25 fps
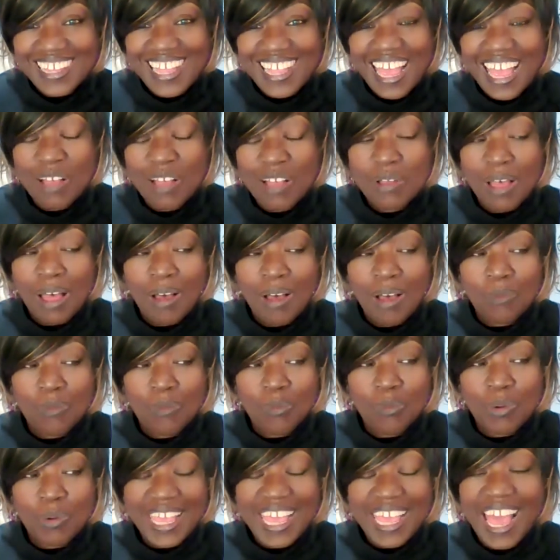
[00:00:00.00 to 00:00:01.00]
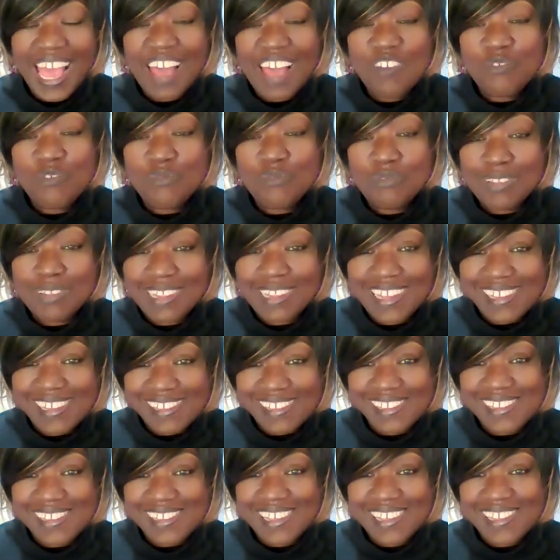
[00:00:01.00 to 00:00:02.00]
Now, we have
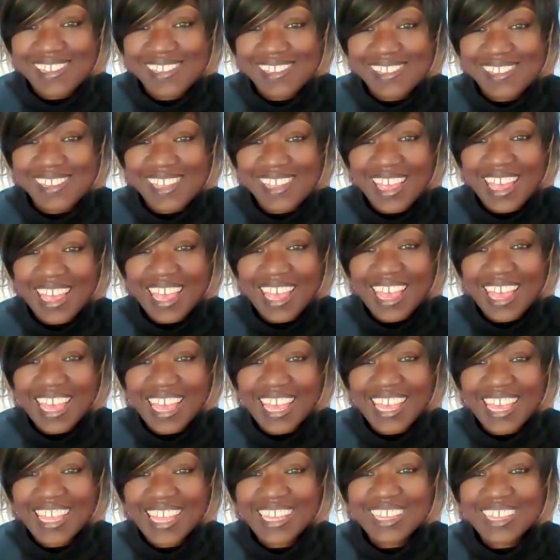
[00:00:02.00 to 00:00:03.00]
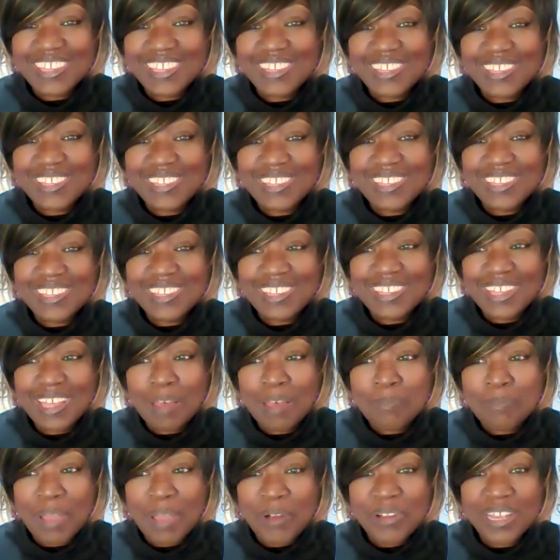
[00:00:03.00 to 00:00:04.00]
listeners in
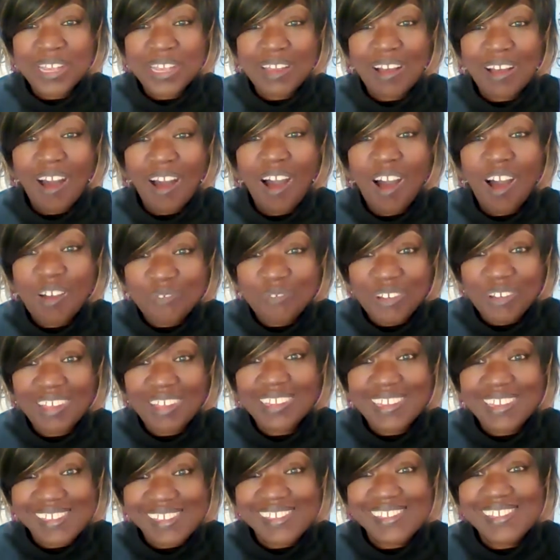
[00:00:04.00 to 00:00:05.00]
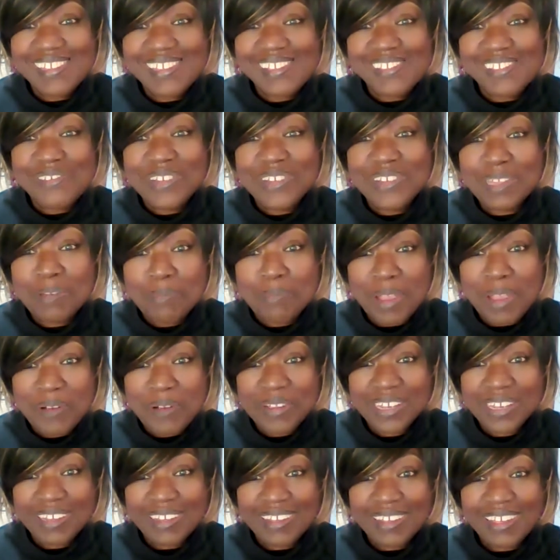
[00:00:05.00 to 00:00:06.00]
America. Half our listeners are in
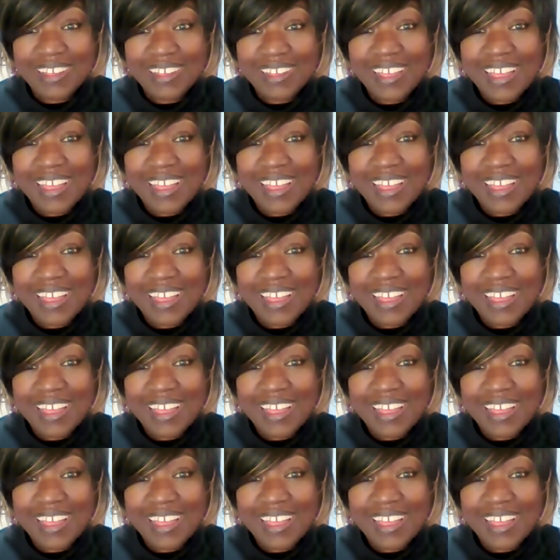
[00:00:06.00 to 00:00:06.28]
America.